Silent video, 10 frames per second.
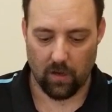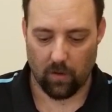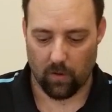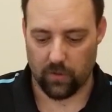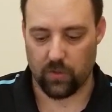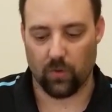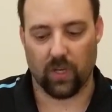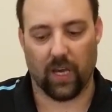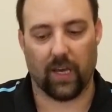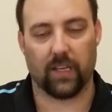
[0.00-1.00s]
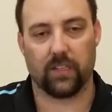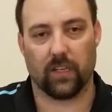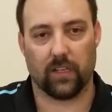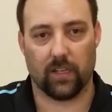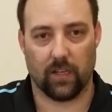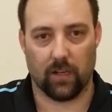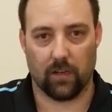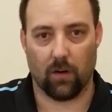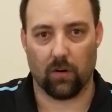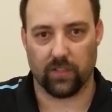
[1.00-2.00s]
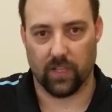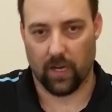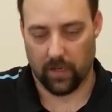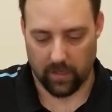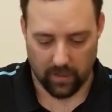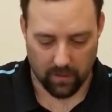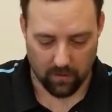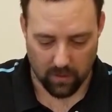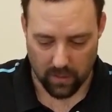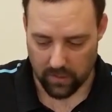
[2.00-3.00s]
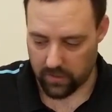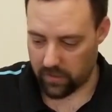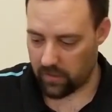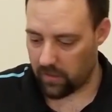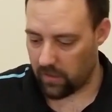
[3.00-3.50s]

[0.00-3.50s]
or a suitcase, and know it's not going to get crushed.